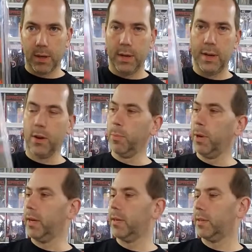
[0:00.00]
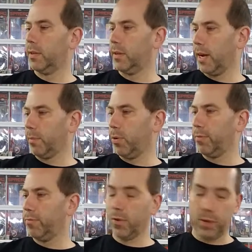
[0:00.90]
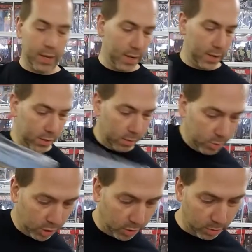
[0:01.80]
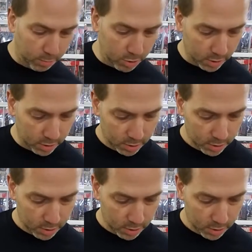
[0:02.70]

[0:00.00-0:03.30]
Near Mint 9.4. That is a Michalke book.